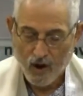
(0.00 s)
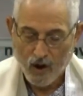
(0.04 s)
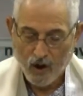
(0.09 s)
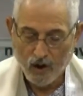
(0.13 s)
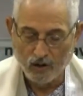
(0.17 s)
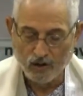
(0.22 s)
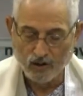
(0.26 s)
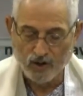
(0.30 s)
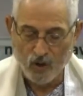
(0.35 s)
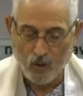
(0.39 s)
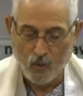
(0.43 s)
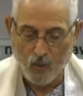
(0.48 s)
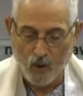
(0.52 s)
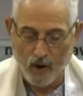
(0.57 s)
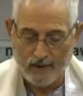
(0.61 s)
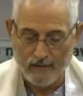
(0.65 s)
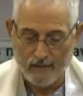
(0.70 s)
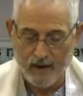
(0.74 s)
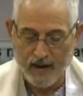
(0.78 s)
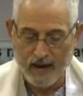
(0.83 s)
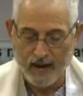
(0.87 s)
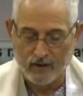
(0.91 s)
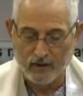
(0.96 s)
Also
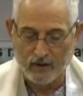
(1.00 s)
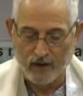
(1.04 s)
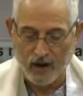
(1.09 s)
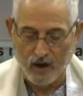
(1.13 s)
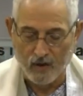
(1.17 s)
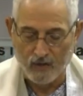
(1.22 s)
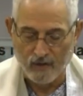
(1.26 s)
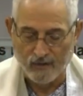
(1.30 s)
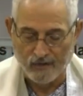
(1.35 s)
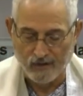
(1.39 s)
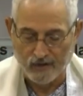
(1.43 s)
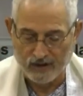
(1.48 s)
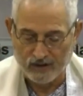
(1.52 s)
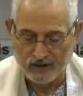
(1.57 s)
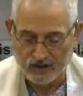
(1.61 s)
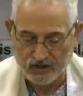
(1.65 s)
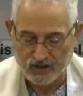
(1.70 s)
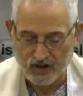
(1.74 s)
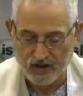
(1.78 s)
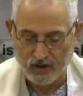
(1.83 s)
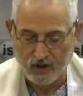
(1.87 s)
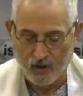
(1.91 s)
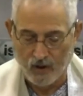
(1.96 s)
one male goat for a
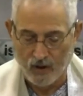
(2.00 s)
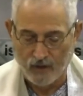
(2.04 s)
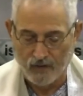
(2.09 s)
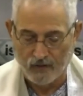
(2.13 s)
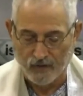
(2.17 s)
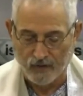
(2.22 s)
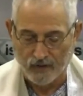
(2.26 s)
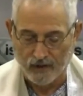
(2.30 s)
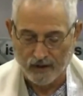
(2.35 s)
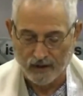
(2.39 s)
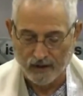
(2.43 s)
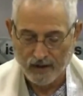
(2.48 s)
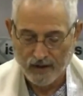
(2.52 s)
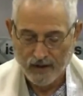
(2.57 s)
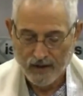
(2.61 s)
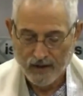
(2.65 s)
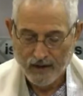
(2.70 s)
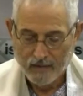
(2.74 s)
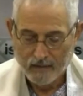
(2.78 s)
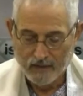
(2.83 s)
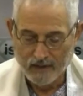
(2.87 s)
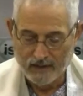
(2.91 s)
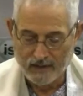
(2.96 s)
sin offering,
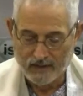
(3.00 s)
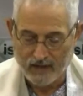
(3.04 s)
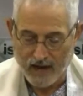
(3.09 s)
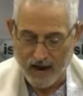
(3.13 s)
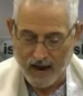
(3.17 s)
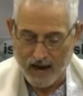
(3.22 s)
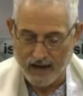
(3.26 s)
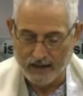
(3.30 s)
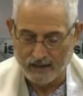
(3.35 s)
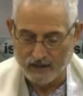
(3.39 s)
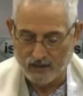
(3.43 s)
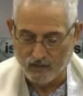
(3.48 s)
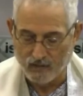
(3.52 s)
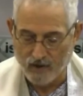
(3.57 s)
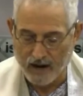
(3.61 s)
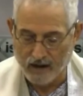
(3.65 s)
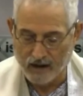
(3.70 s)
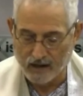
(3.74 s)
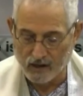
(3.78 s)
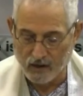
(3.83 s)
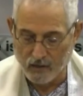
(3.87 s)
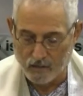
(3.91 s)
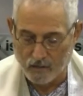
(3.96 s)
besides the
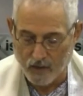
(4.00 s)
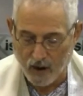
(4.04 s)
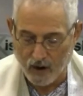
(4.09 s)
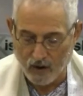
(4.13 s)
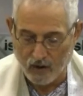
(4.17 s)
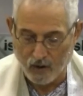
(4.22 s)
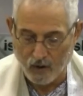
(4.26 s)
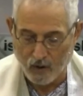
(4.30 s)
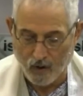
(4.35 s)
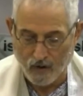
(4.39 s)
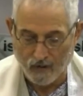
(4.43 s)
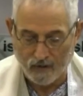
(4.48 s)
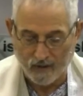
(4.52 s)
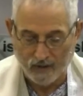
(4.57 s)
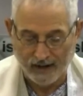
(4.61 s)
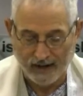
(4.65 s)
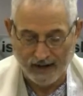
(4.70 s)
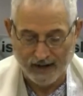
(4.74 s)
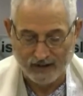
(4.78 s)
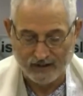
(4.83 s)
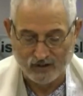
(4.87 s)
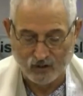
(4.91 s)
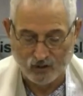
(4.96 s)
regular burnt
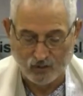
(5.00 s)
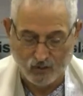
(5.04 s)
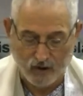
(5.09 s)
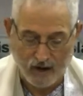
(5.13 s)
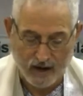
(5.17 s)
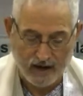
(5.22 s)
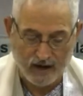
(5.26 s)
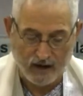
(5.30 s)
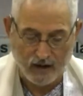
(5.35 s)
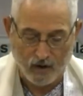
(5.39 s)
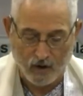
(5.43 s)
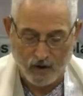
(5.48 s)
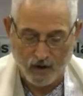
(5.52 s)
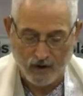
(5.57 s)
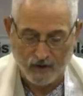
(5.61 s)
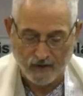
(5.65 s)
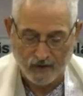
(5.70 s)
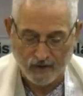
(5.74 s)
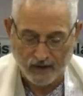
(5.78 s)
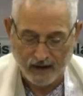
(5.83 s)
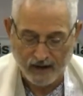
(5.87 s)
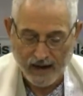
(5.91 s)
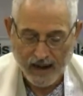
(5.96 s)
offering, its grain
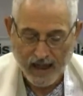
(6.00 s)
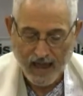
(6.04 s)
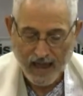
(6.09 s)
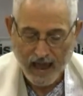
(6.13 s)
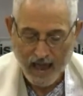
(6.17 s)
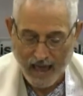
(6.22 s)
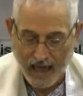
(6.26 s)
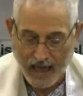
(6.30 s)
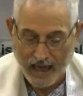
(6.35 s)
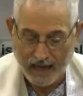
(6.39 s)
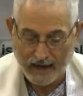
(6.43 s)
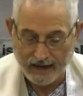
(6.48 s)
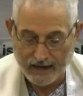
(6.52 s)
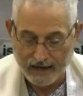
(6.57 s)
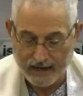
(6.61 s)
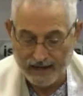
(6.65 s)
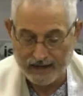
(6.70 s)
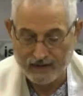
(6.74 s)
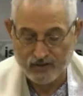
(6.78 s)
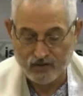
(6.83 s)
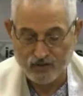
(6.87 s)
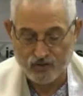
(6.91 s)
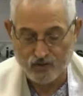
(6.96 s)
offering, and
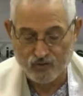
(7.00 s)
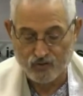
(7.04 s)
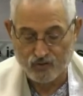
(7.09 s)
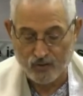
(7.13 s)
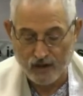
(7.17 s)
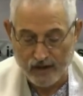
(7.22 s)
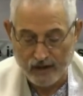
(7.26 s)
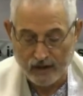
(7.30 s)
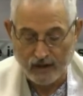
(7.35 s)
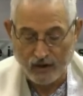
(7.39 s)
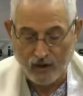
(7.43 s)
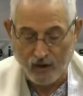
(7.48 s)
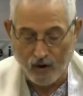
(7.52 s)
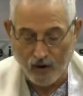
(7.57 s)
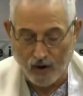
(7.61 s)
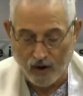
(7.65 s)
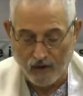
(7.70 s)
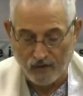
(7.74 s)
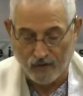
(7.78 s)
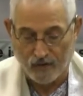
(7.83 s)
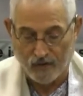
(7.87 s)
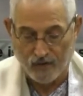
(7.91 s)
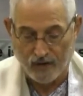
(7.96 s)
its drink
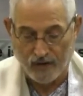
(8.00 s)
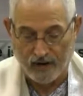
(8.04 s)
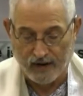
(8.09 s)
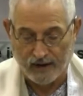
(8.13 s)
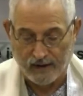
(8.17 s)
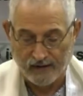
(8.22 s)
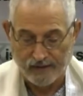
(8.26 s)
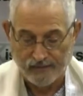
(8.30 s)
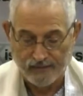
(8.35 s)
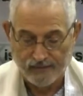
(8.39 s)
offering.